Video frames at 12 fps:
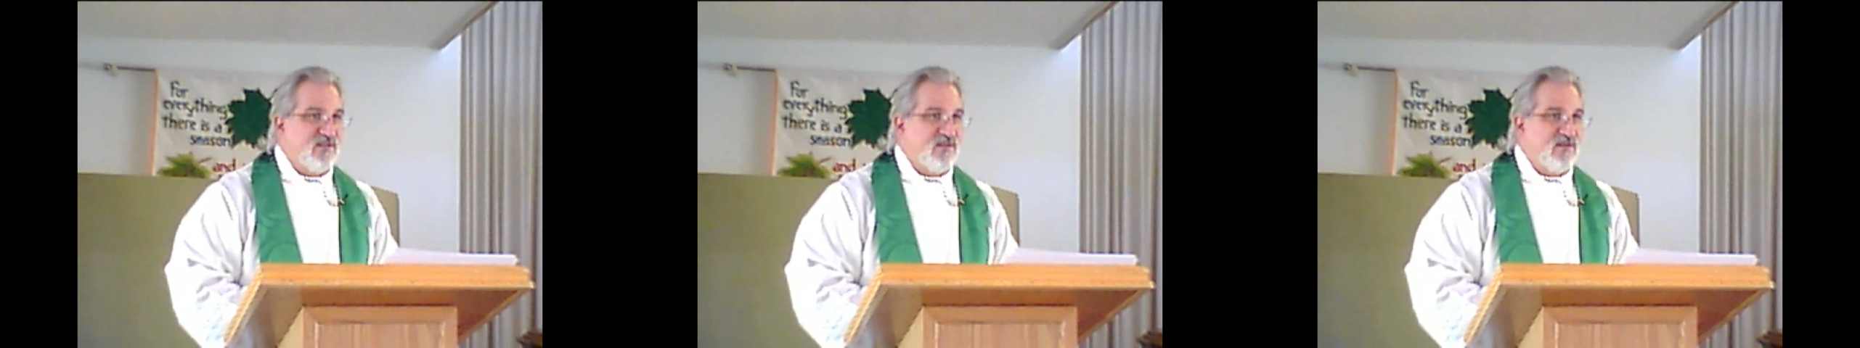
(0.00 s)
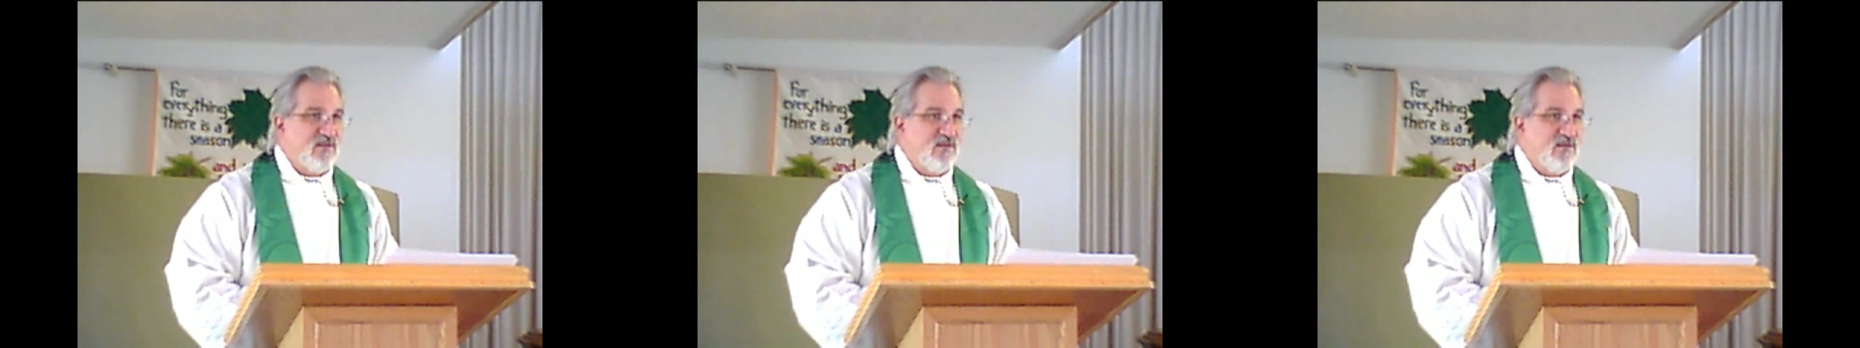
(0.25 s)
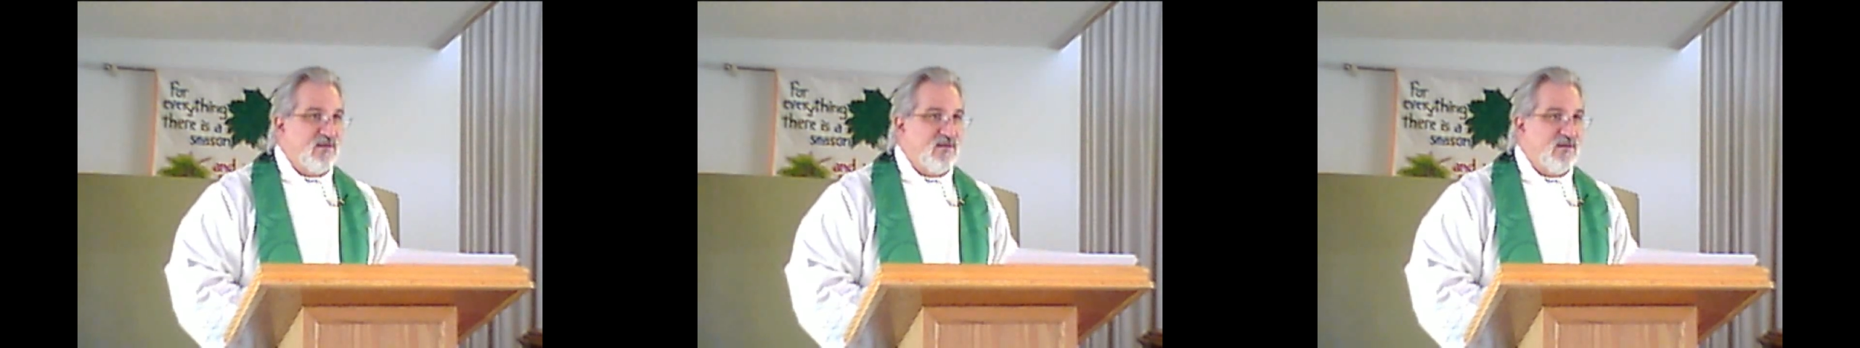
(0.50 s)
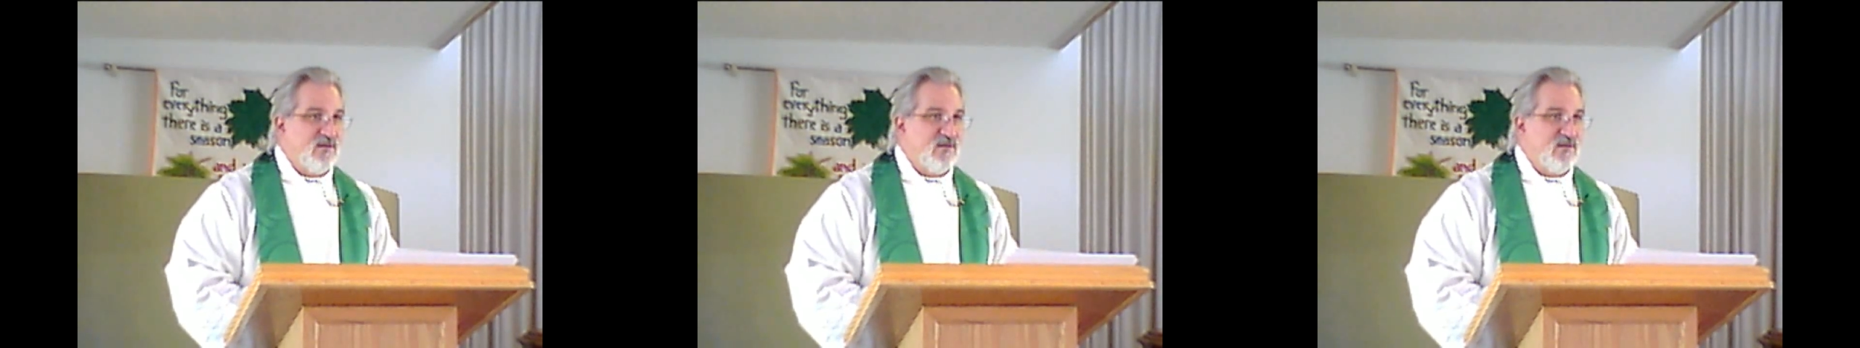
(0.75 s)

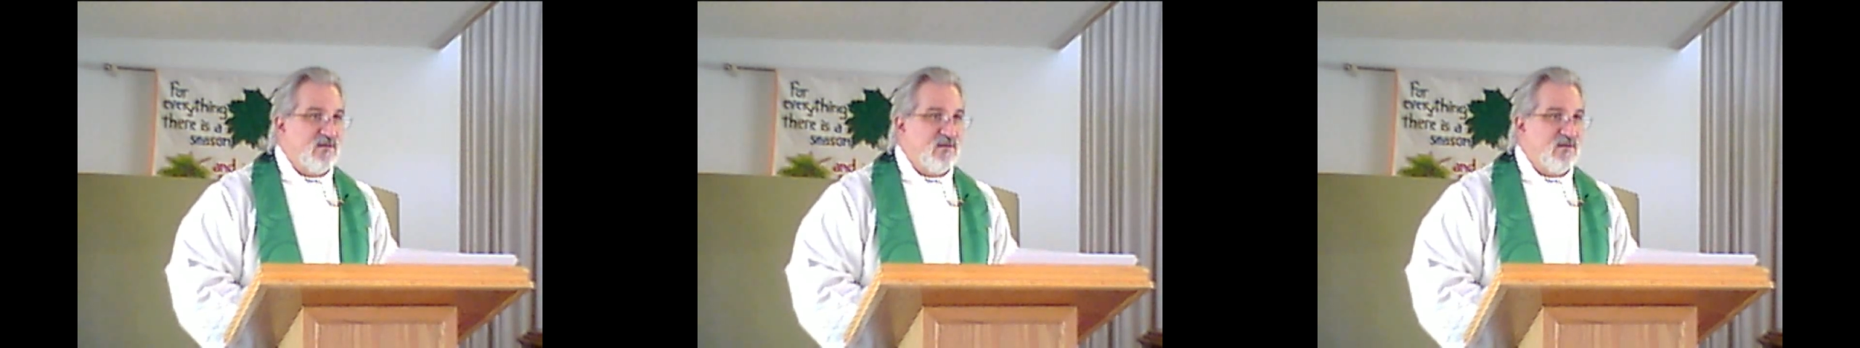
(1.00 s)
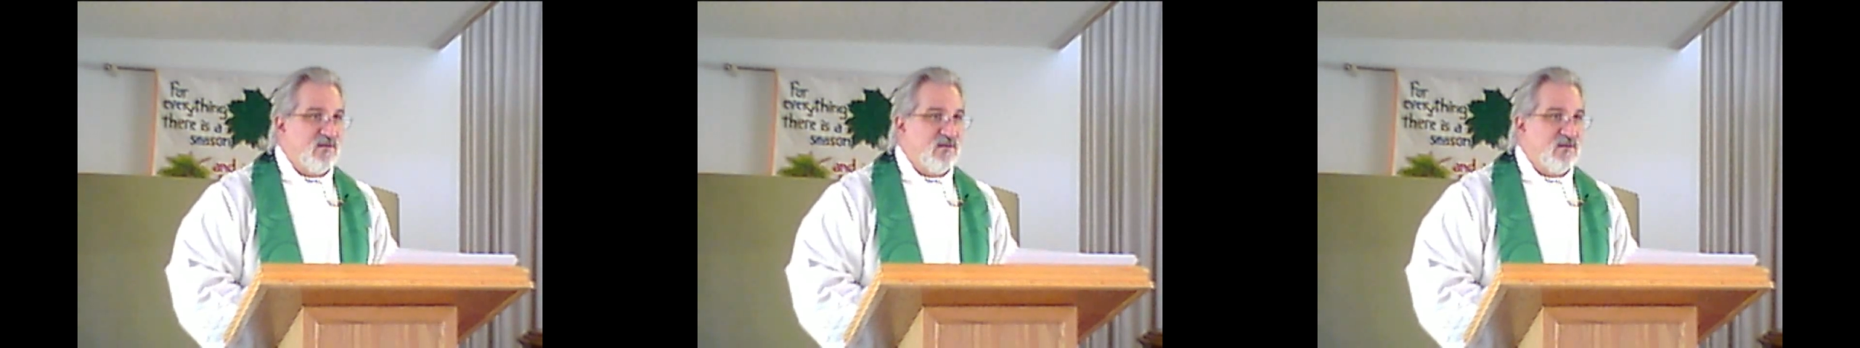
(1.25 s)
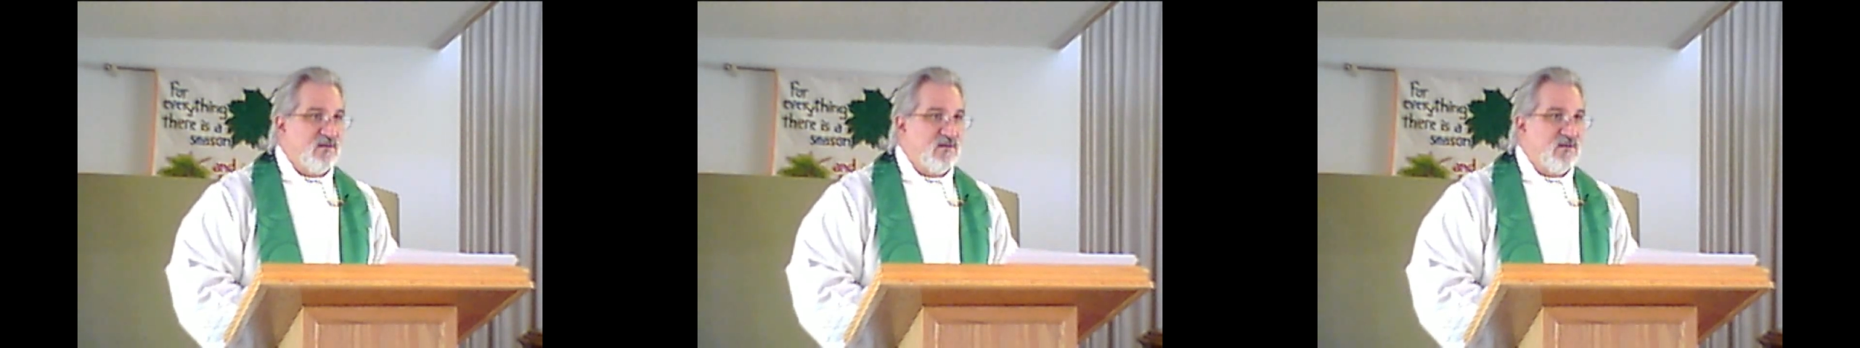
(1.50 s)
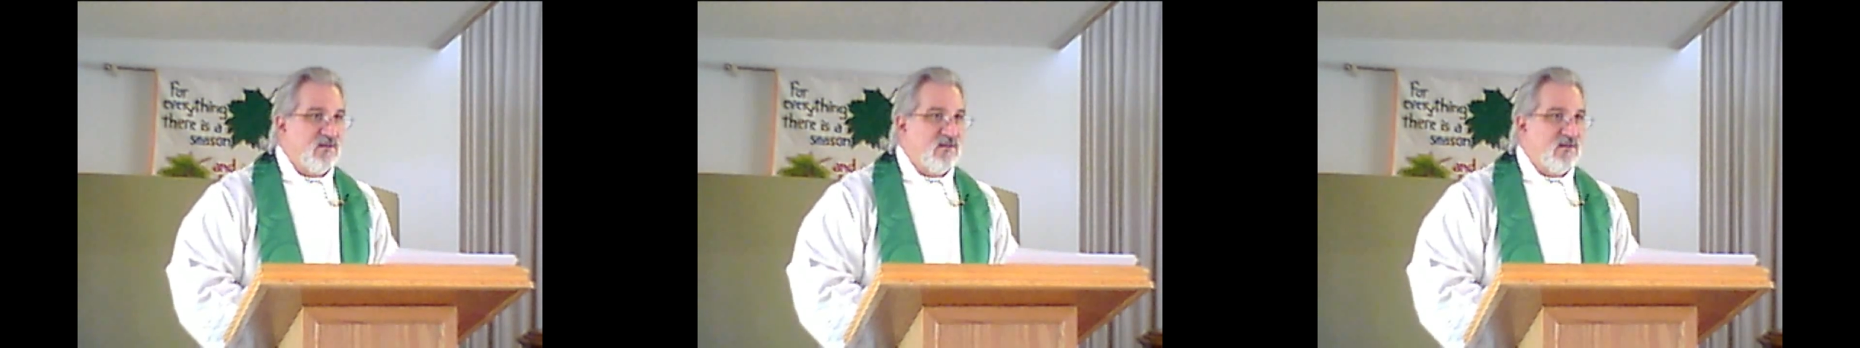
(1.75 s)

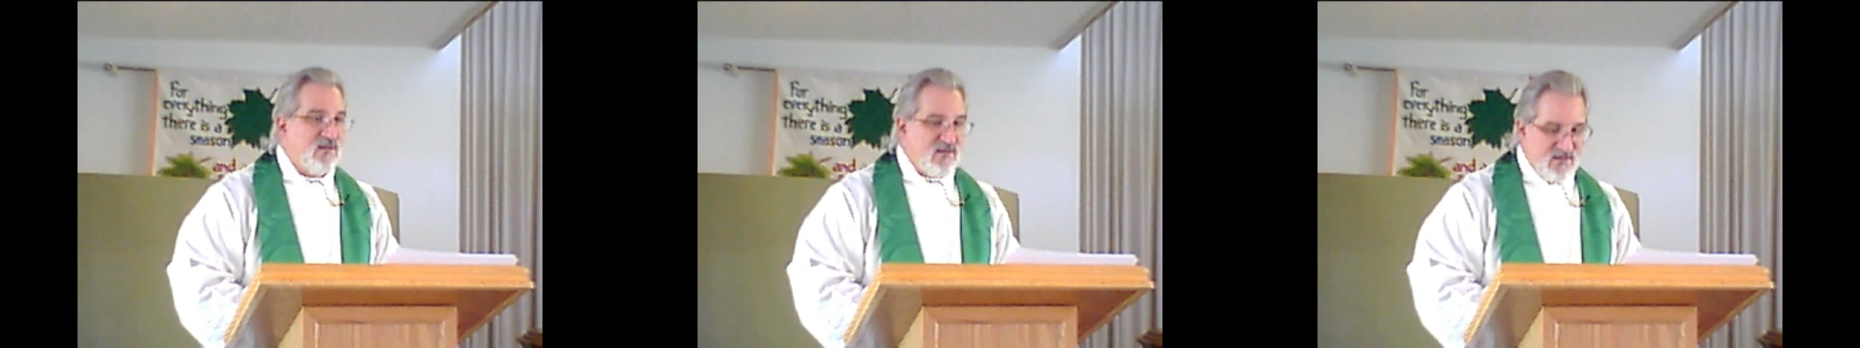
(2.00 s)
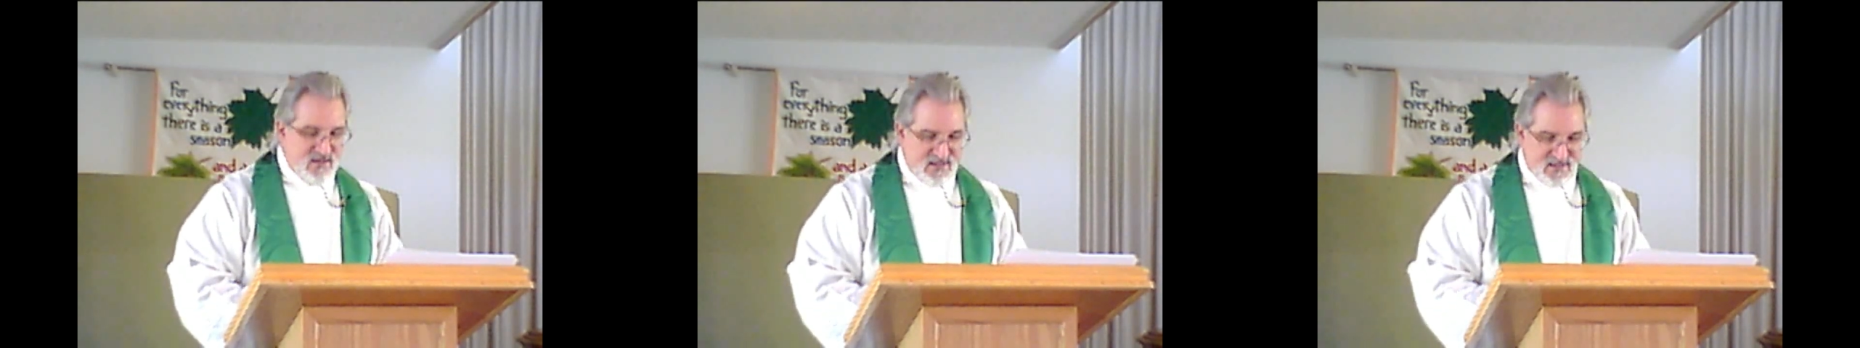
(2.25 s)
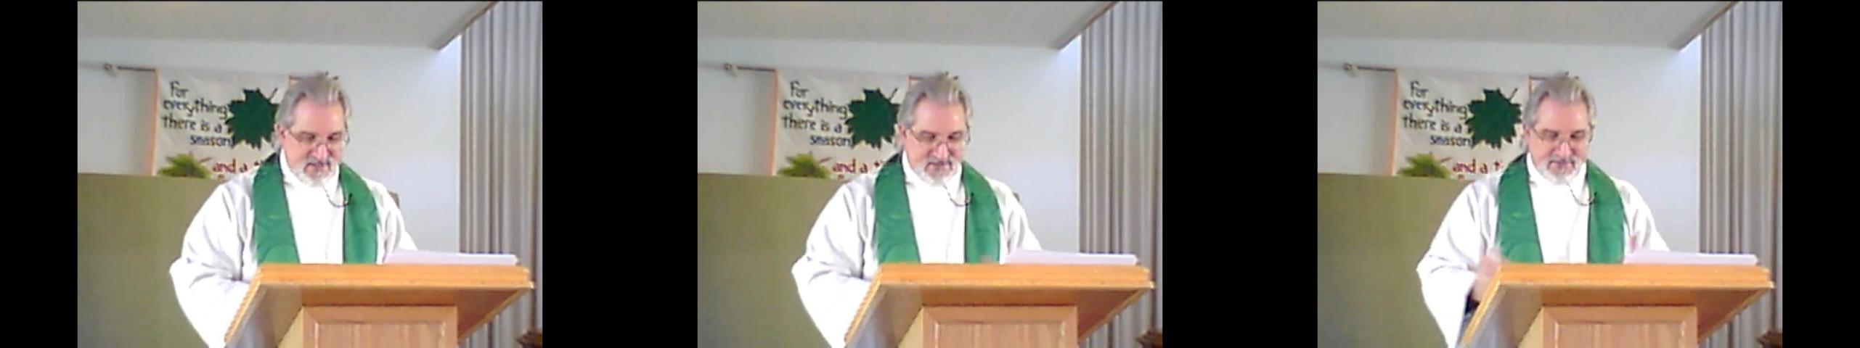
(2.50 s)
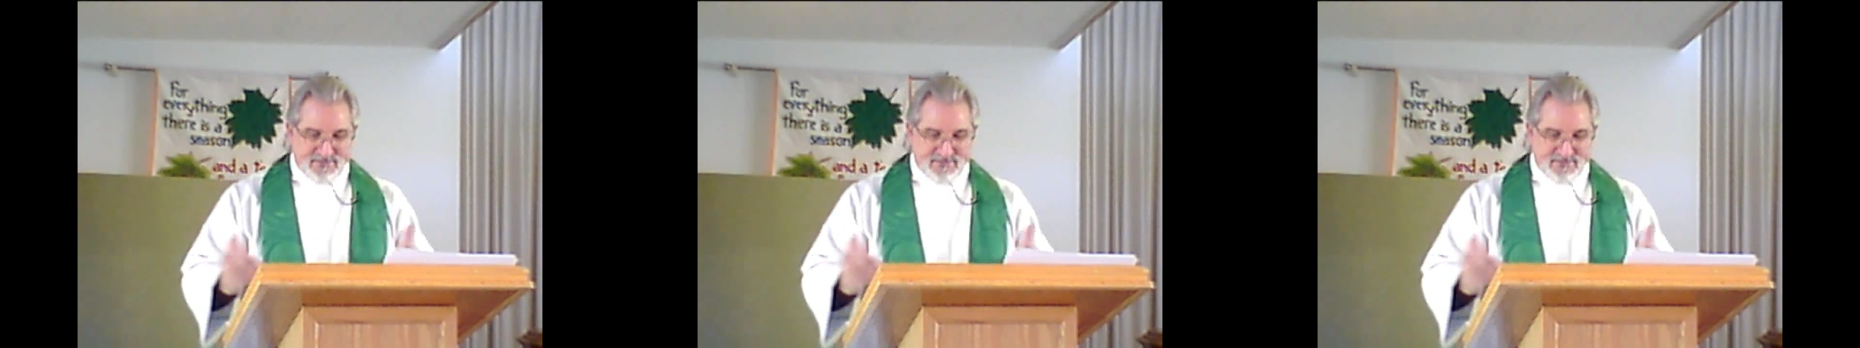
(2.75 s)
Nobody speaks.